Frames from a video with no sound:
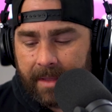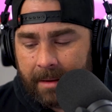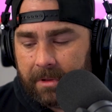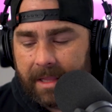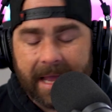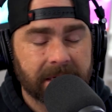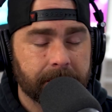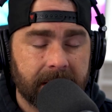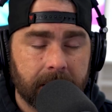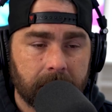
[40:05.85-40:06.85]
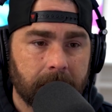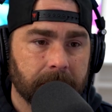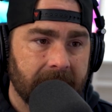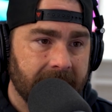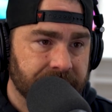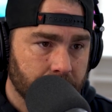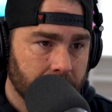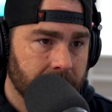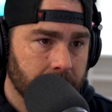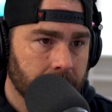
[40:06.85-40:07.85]
I'm glad to be here. I'm glad you're
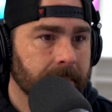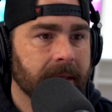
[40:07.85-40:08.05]
here.